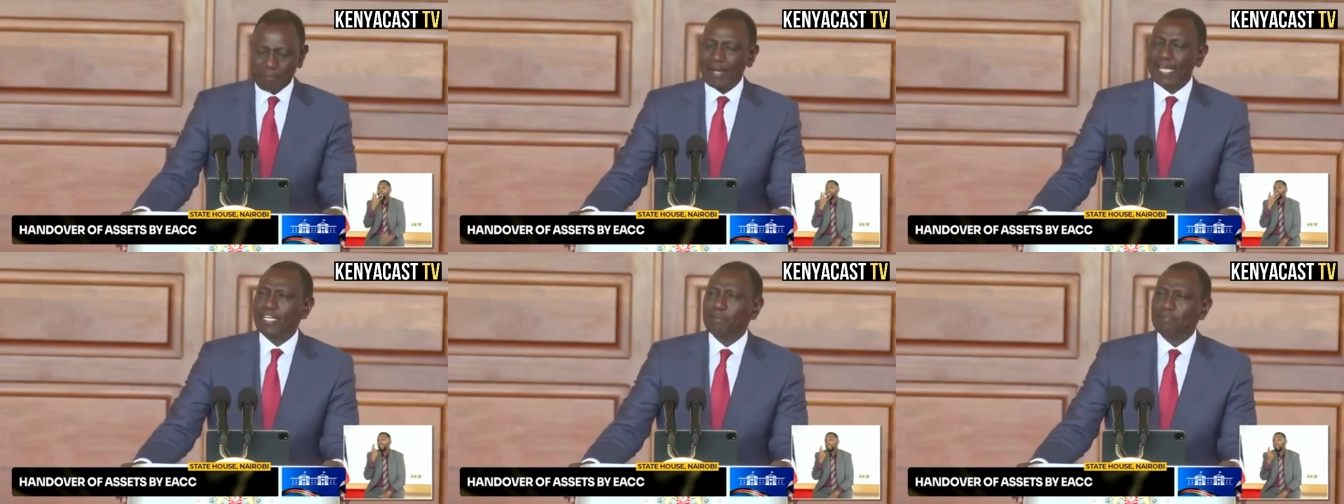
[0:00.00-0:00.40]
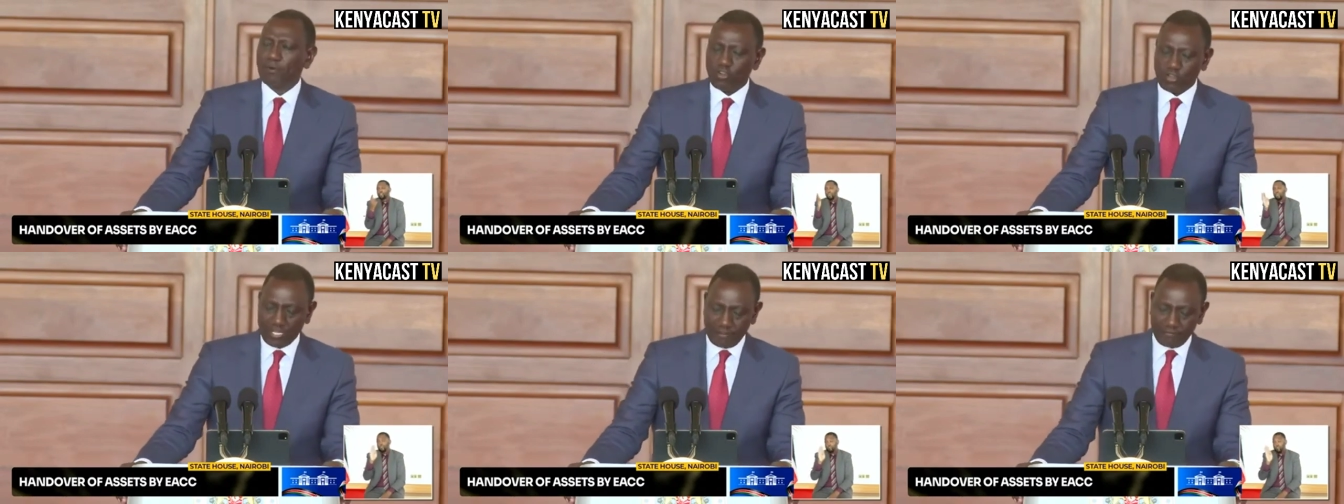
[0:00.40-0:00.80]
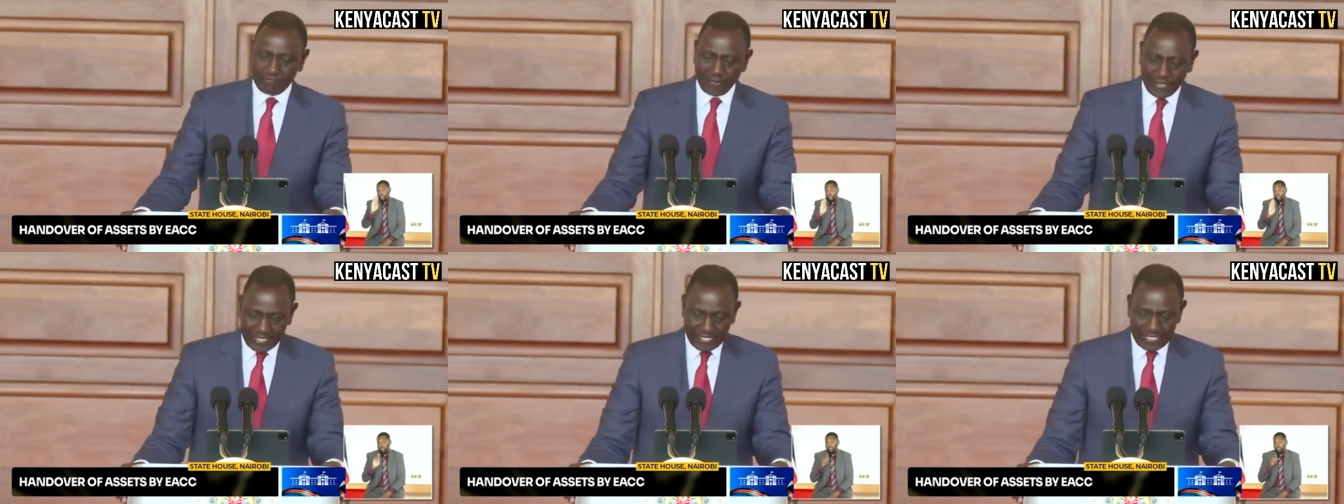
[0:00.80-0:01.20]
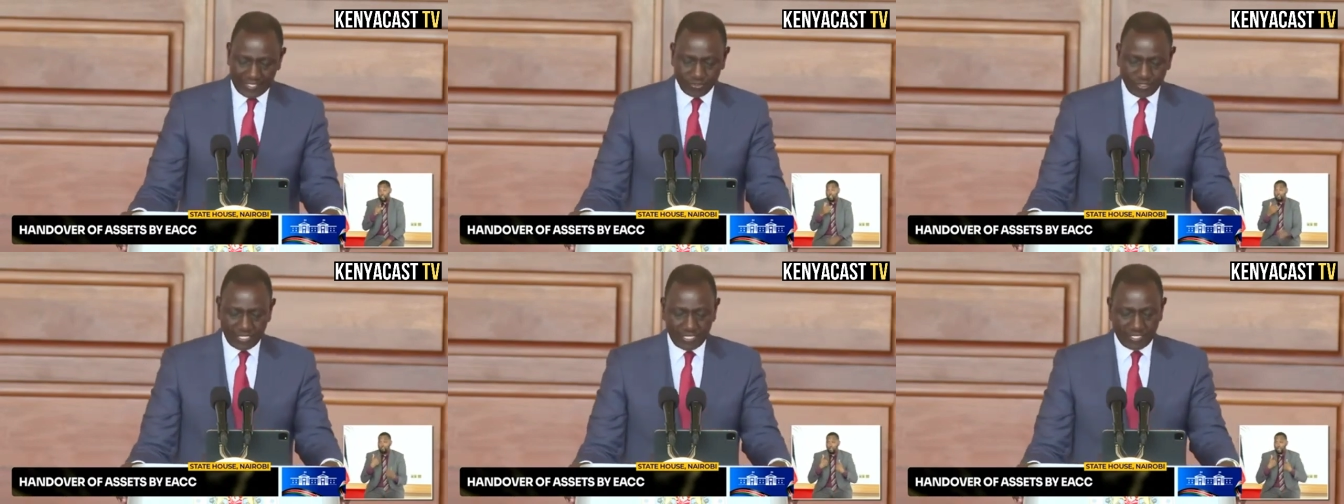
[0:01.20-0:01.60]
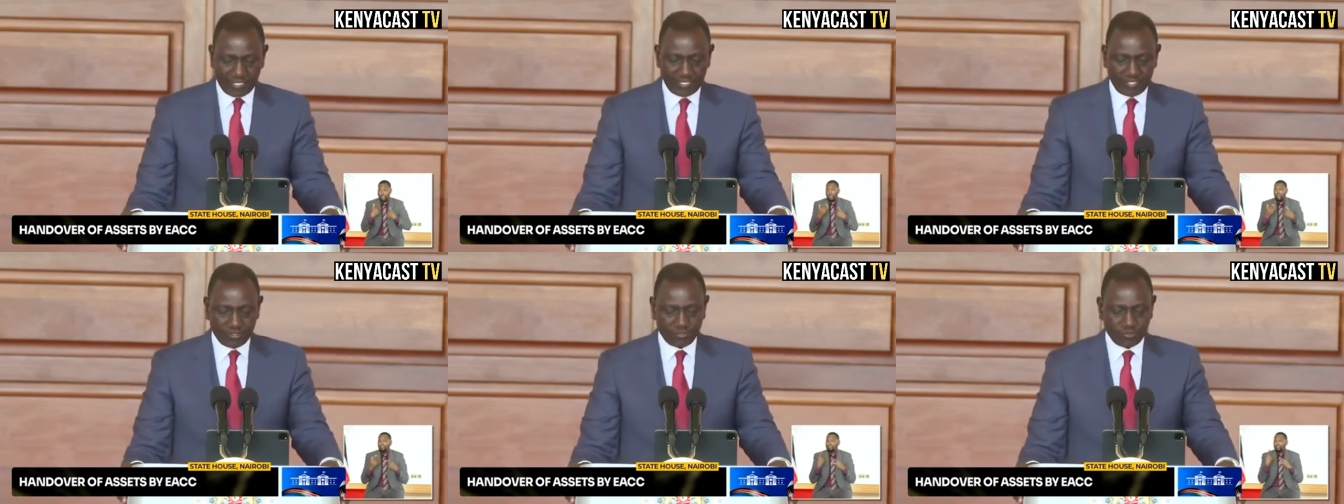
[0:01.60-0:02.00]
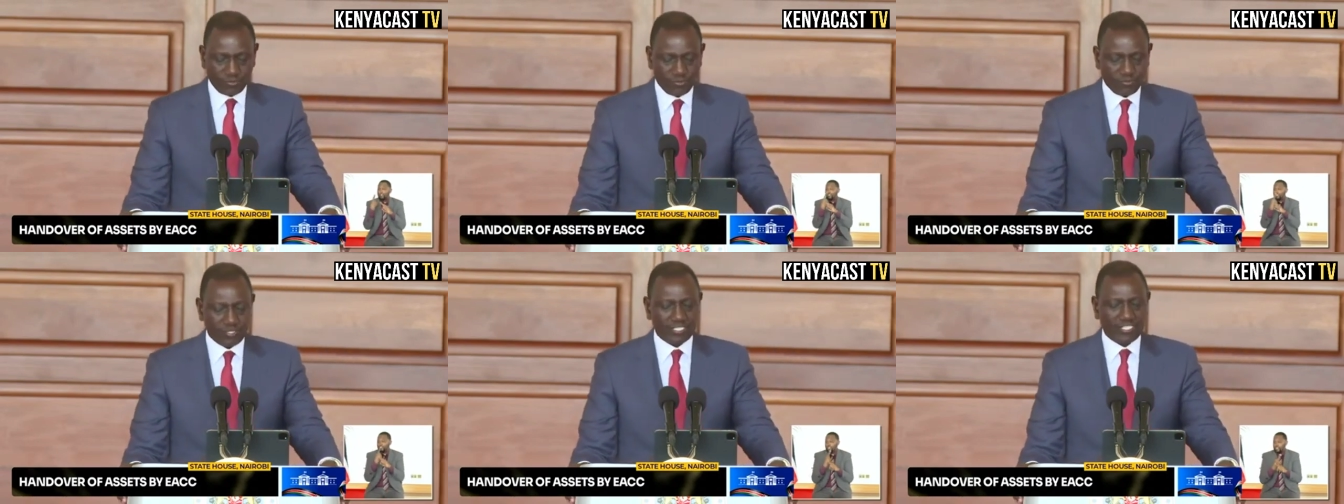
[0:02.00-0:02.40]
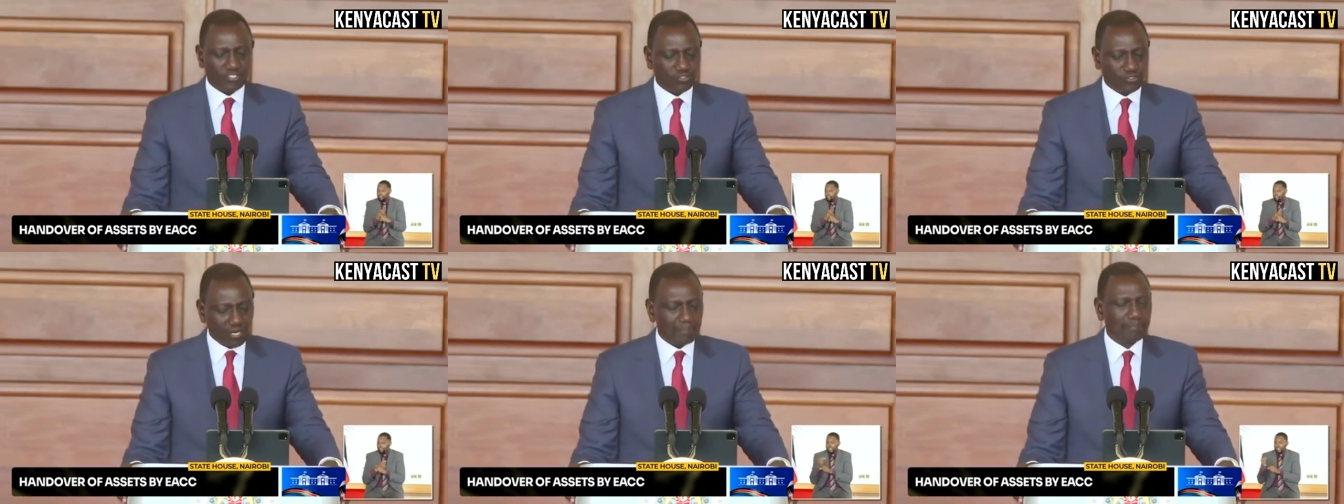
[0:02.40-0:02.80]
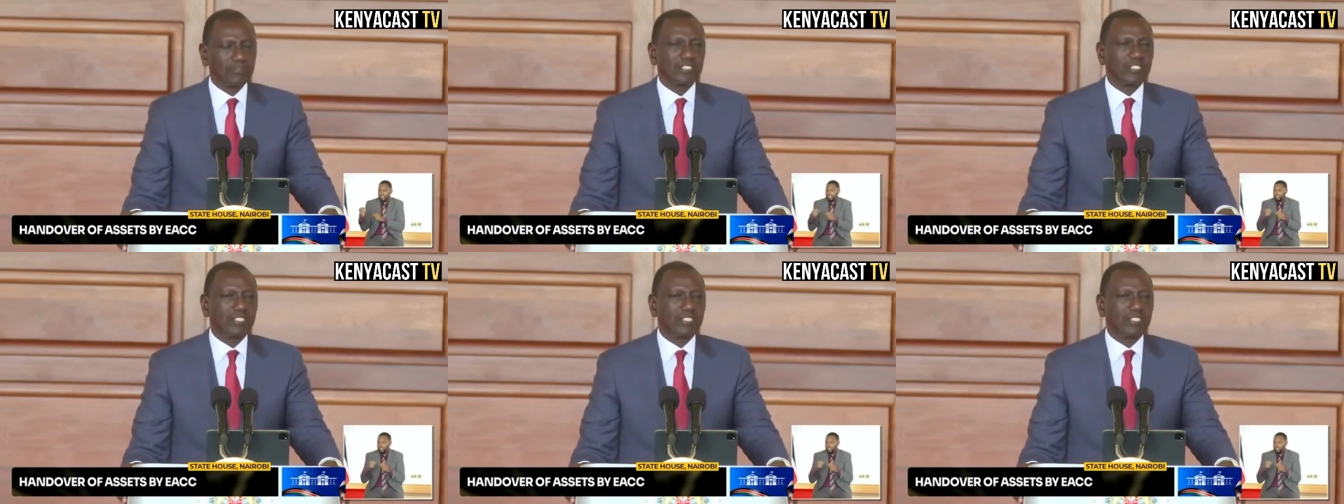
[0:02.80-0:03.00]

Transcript: by deploying various strategies to disrupt